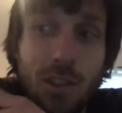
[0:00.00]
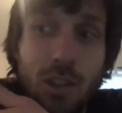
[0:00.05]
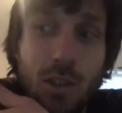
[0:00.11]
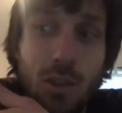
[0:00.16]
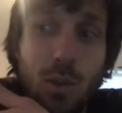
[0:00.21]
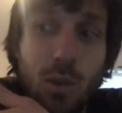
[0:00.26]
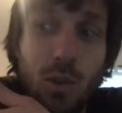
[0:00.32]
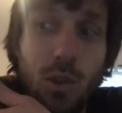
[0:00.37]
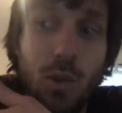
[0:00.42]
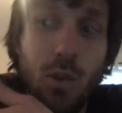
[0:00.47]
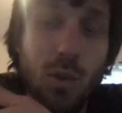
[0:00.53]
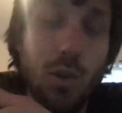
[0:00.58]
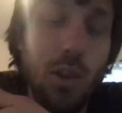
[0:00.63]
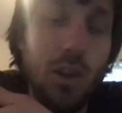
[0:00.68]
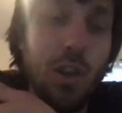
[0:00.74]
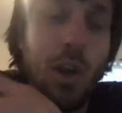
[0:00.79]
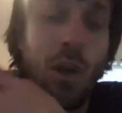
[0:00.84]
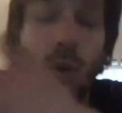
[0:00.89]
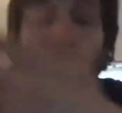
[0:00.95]

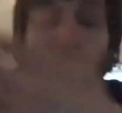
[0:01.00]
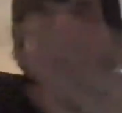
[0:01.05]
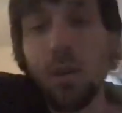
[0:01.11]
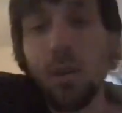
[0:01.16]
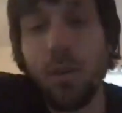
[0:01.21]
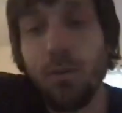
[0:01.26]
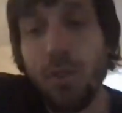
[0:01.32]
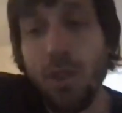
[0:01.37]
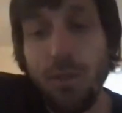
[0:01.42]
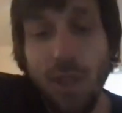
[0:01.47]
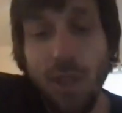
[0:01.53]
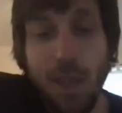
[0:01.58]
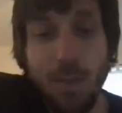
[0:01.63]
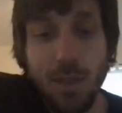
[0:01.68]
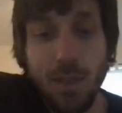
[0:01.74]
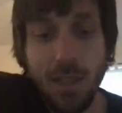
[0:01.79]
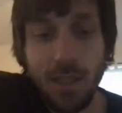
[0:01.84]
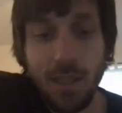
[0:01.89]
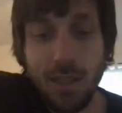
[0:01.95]
The
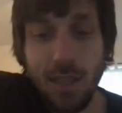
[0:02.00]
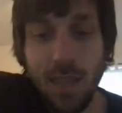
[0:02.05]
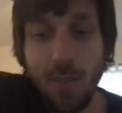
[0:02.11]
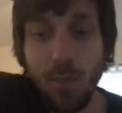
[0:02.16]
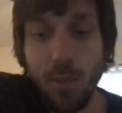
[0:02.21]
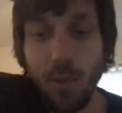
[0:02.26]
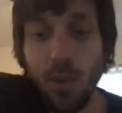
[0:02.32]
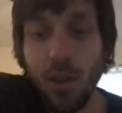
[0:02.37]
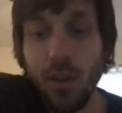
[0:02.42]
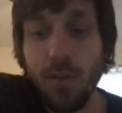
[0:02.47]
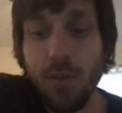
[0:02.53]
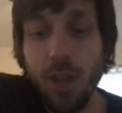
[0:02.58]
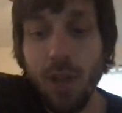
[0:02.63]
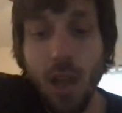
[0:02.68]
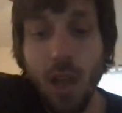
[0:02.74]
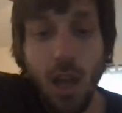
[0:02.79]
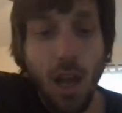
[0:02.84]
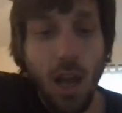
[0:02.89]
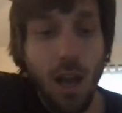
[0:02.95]
famous example
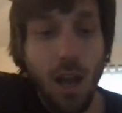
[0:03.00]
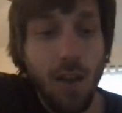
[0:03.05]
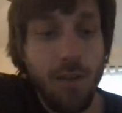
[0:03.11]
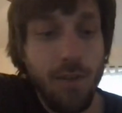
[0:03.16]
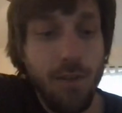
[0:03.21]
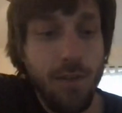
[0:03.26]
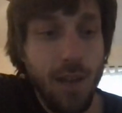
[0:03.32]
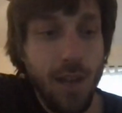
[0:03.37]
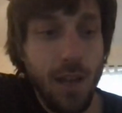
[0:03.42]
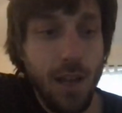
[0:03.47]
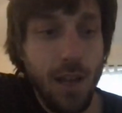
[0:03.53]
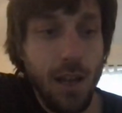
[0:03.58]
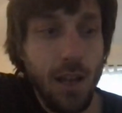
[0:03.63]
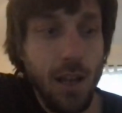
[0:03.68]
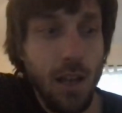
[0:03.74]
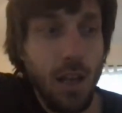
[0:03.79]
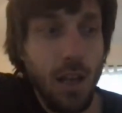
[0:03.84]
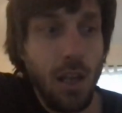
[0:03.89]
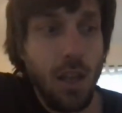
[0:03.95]
of
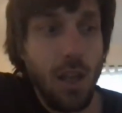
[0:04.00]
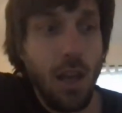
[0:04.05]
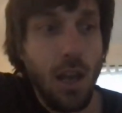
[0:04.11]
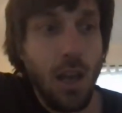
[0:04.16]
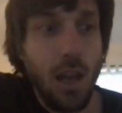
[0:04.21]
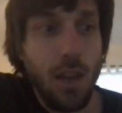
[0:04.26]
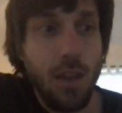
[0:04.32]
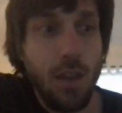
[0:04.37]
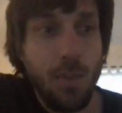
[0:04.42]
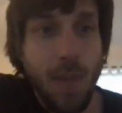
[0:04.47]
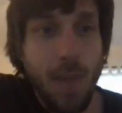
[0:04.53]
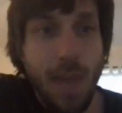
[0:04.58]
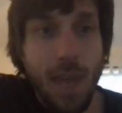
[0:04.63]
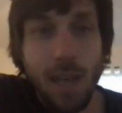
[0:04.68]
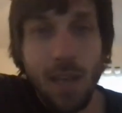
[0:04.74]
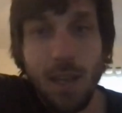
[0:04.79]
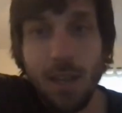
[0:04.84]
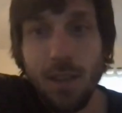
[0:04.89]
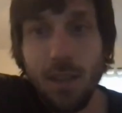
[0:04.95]
the
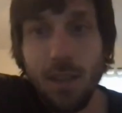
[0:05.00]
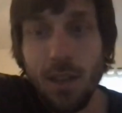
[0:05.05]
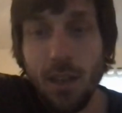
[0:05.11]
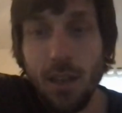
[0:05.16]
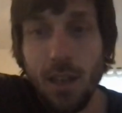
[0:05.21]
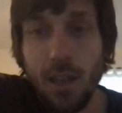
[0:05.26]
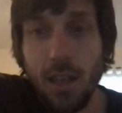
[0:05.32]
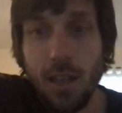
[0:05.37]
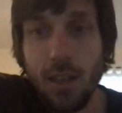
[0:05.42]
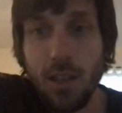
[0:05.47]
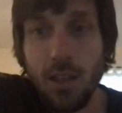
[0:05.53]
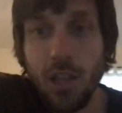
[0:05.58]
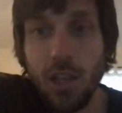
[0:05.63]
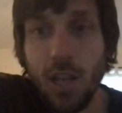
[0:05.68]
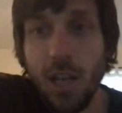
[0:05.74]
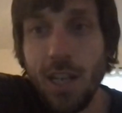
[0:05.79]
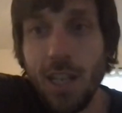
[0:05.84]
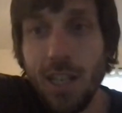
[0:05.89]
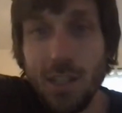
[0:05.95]
man in the
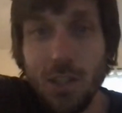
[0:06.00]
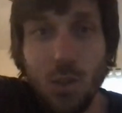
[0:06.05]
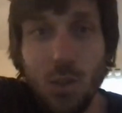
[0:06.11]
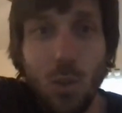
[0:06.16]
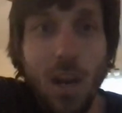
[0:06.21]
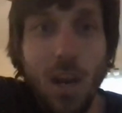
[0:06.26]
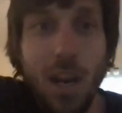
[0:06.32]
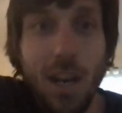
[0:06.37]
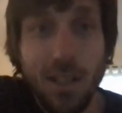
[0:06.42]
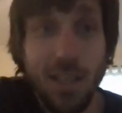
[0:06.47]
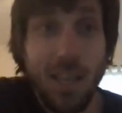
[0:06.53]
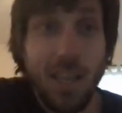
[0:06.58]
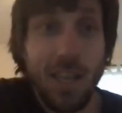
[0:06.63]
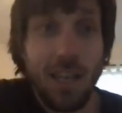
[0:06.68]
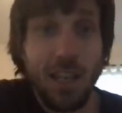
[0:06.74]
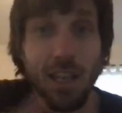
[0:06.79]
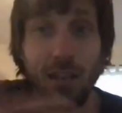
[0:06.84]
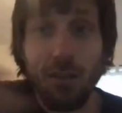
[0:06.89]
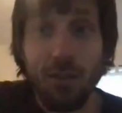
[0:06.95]
Chinese square
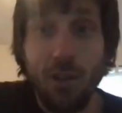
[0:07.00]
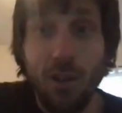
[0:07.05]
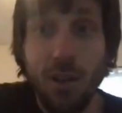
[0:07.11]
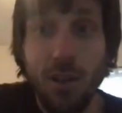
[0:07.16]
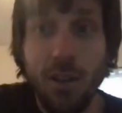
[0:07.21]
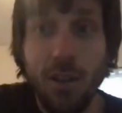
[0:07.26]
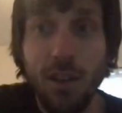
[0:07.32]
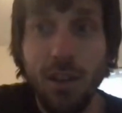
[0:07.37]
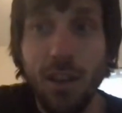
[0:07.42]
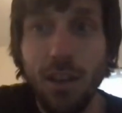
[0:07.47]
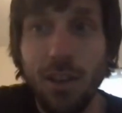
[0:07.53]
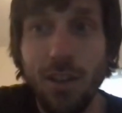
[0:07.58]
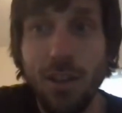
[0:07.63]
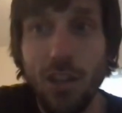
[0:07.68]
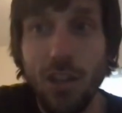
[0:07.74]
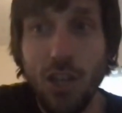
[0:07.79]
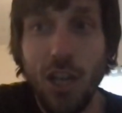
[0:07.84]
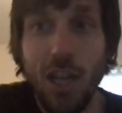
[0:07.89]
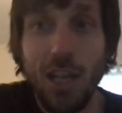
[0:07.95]
standing in front of the
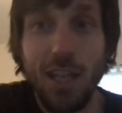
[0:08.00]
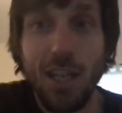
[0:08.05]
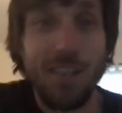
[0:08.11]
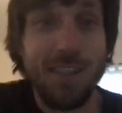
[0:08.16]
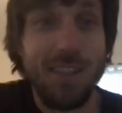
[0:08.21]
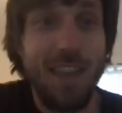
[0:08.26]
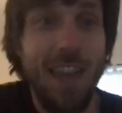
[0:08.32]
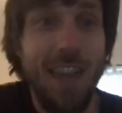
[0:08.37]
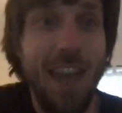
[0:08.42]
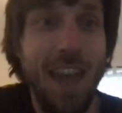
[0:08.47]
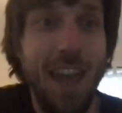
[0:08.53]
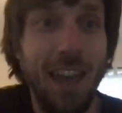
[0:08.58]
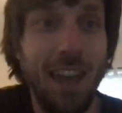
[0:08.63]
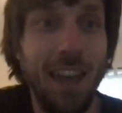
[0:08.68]
Chinese tank.